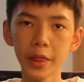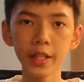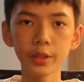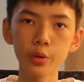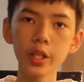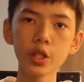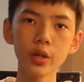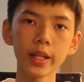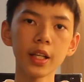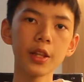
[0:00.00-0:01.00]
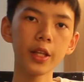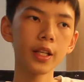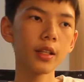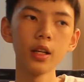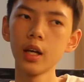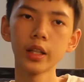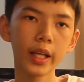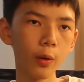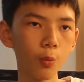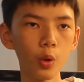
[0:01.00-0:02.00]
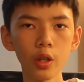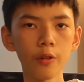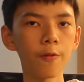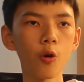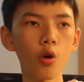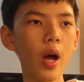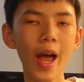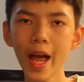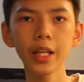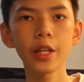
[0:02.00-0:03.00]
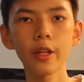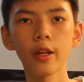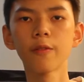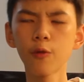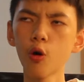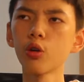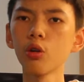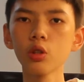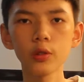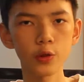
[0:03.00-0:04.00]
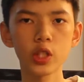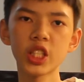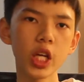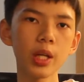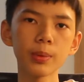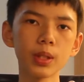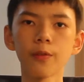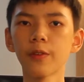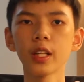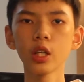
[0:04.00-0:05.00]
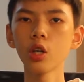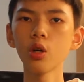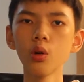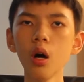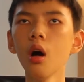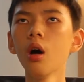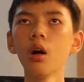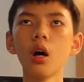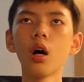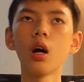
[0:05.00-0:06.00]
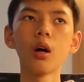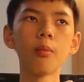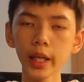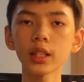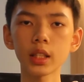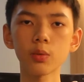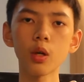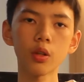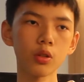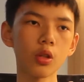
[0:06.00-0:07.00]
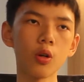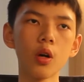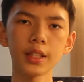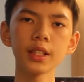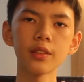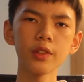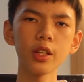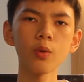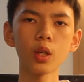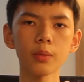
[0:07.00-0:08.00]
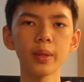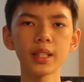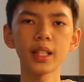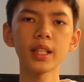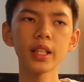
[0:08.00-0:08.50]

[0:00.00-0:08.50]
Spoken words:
this 3D tracking thing can work for anything: photos, shapes, video, text as well. So since the video was basically